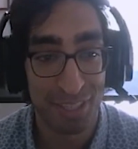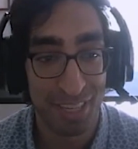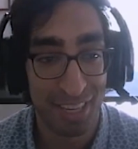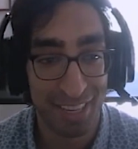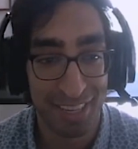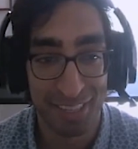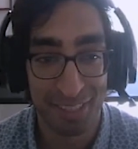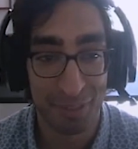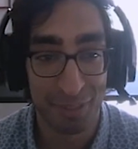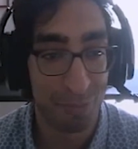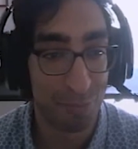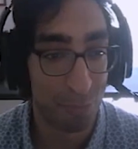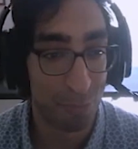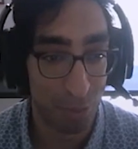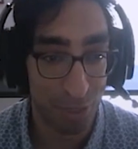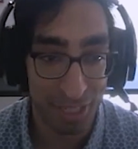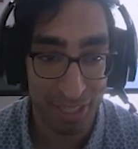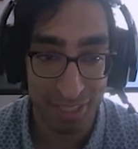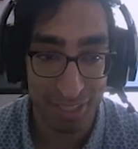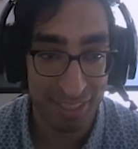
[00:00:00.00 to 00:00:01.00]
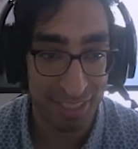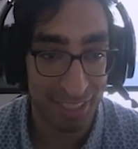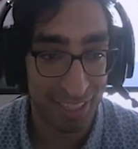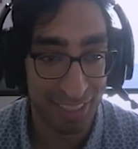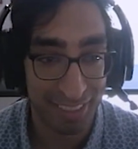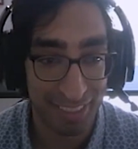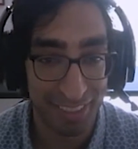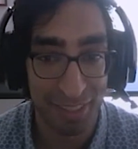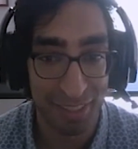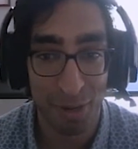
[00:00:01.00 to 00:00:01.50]
and you've raised
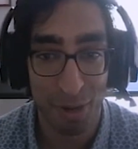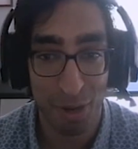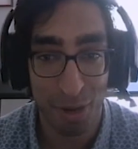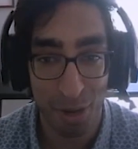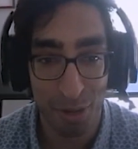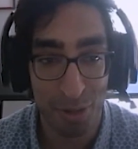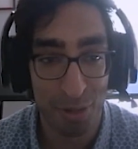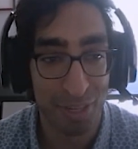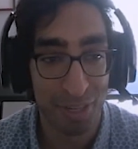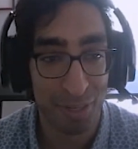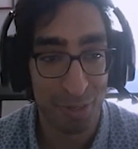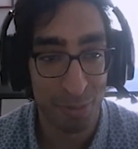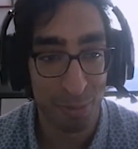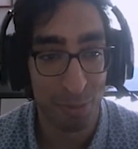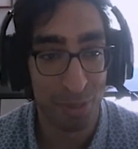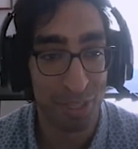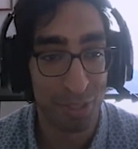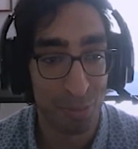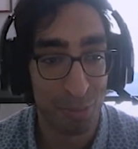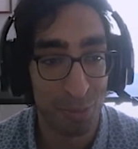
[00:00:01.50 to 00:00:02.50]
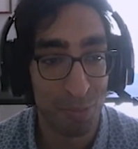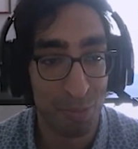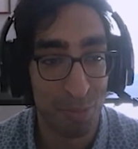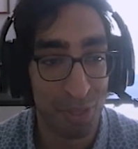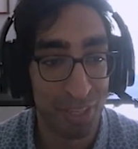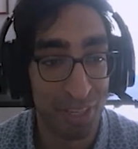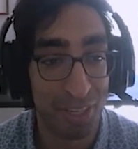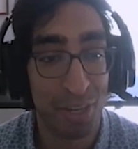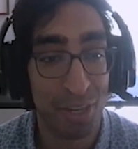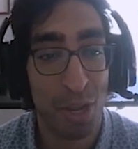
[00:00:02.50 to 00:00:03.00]
like, 123
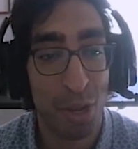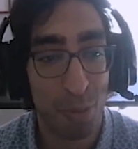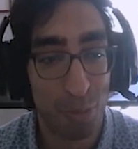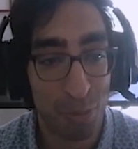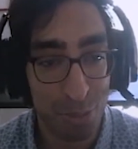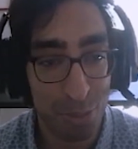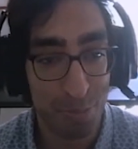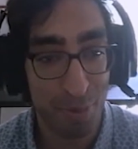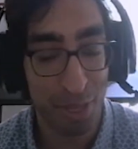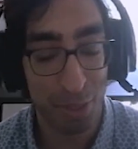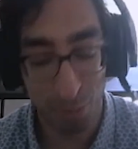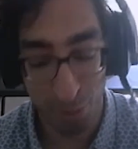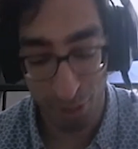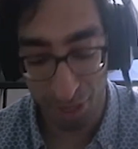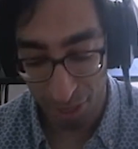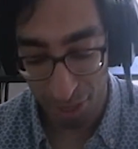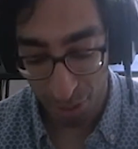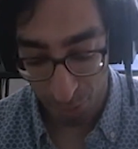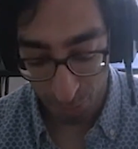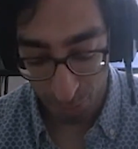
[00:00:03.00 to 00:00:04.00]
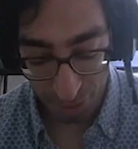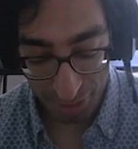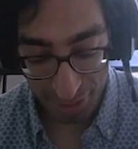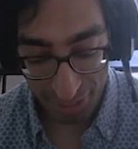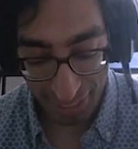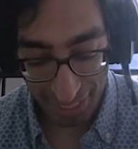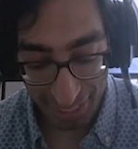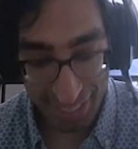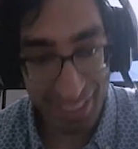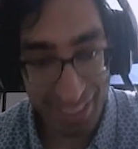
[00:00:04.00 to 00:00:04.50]
million, which, by the way, was
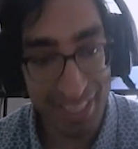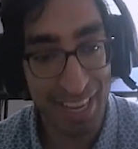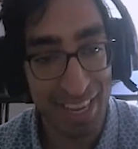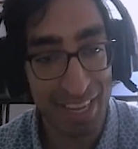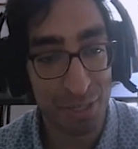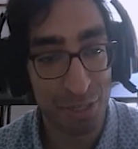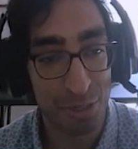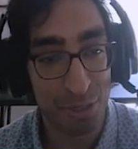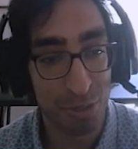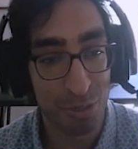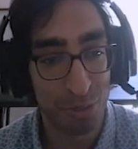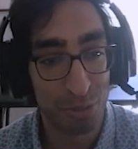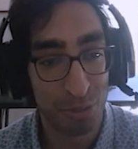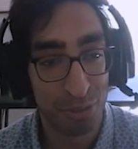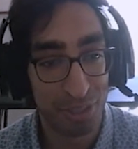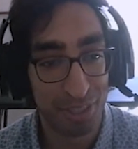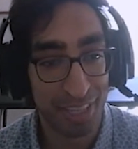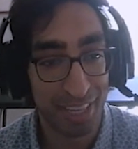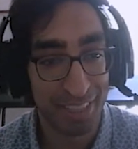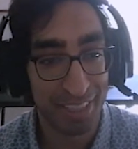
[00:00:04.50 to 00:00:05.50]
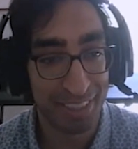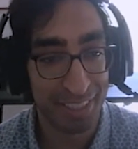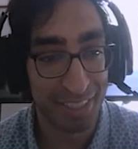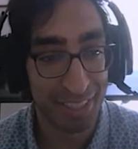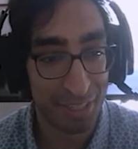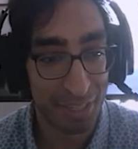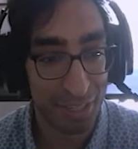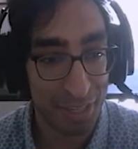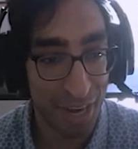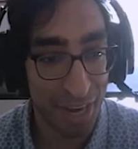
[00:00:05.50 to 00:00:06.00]
it intentional that
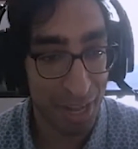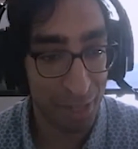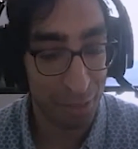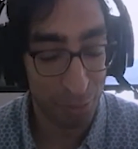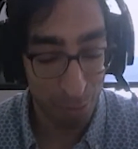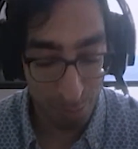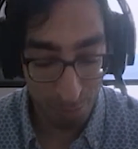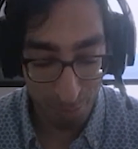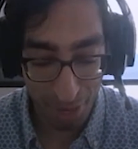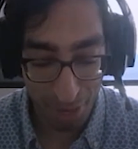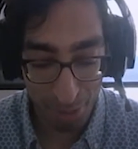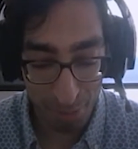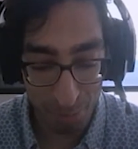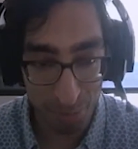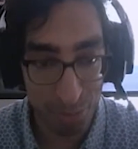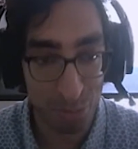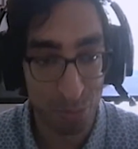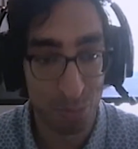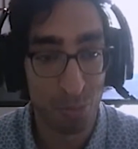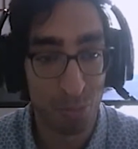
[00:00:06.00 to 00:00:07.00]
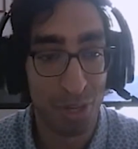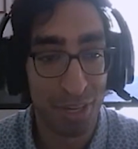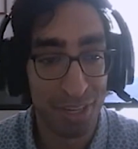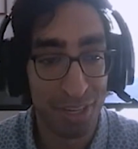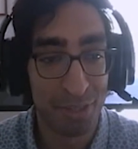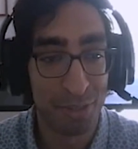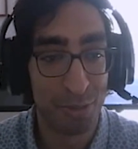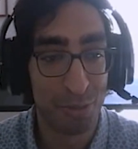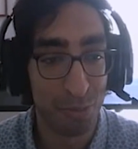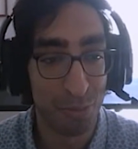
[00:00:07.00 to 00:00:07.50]
the dollar amount was
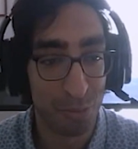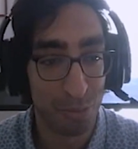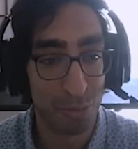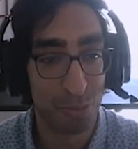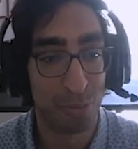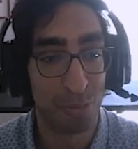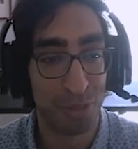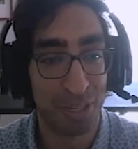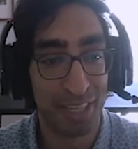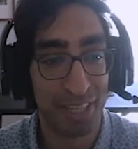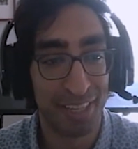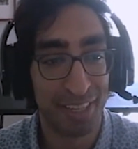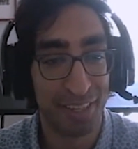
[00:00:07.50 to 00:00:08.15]
123,